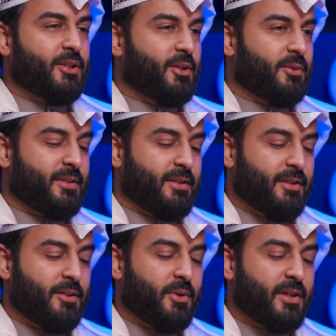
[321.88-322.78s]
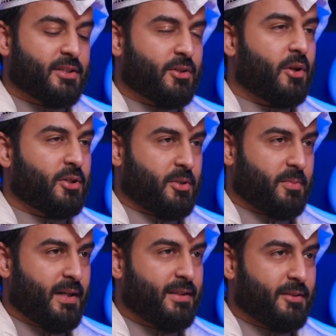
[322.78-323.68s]
know, you want a scholarship,
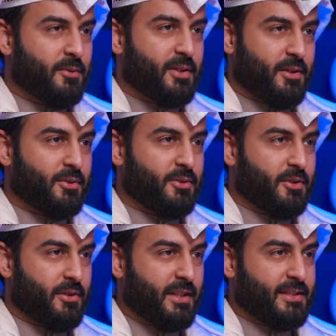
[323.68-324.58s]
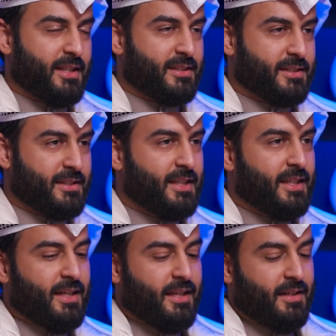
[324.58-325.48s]
right? You want to go to the United States?"
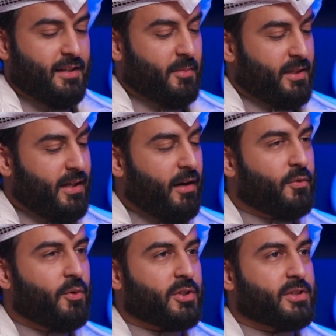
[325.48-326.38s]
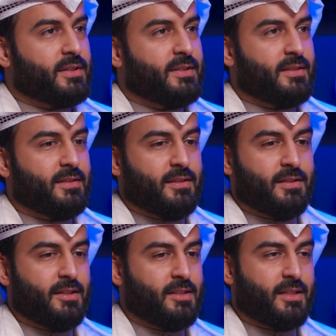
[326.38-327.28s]
I'm like, "Yeah, of course."
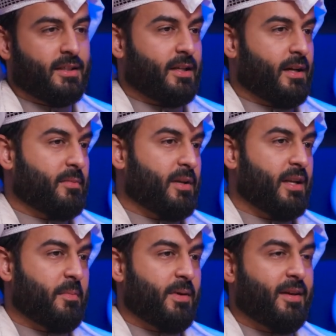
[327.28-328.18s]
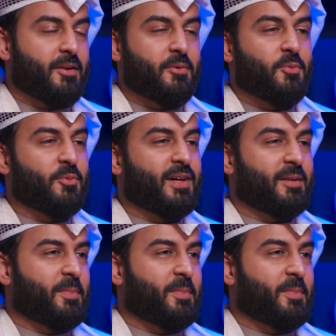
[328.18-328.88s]
He's like, "I'm not going to pay you 1